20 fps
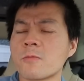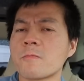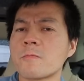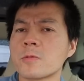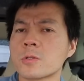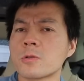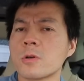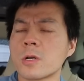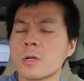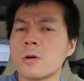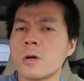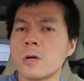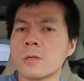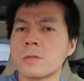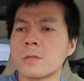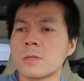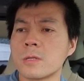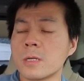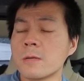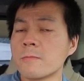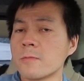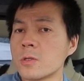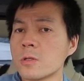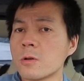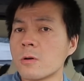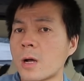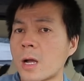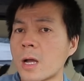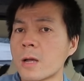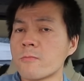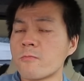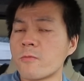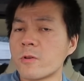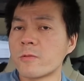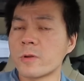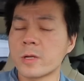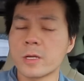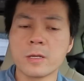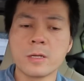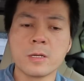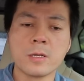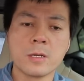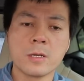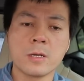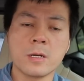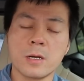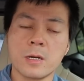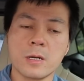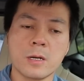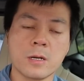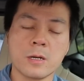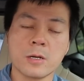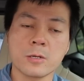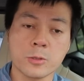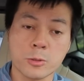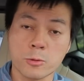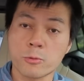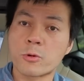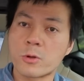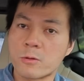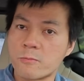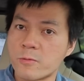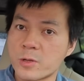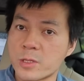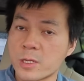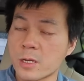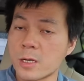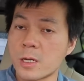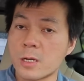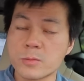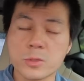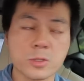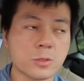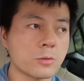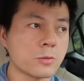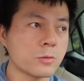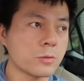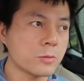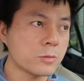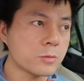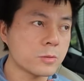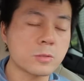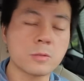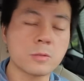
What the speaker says: what was going on, even though I'm very thorough when it comes to